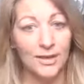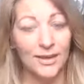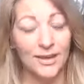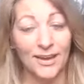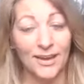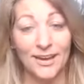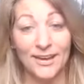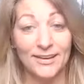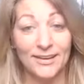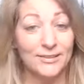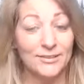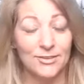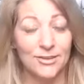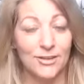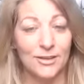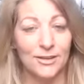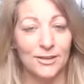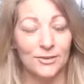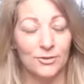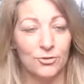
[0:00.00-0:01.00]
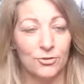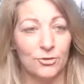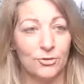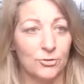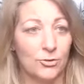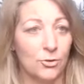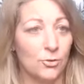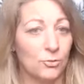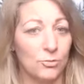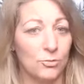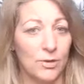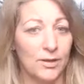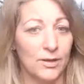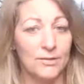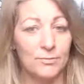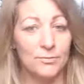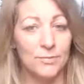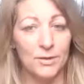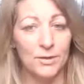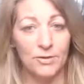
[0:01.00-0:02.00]
and you just don't want to
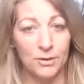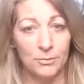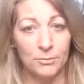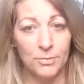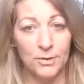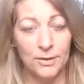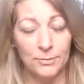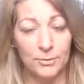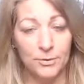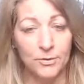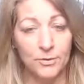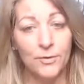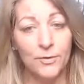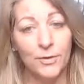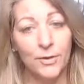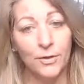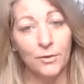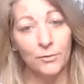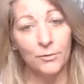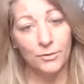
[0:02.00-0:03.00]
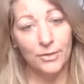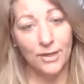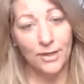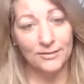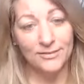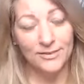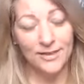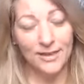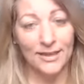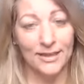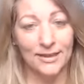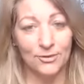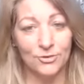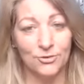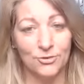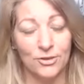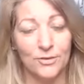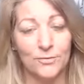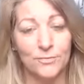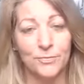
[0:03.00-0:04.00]
even be around people. Well, that's that
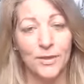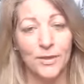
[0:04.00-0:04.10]
energy.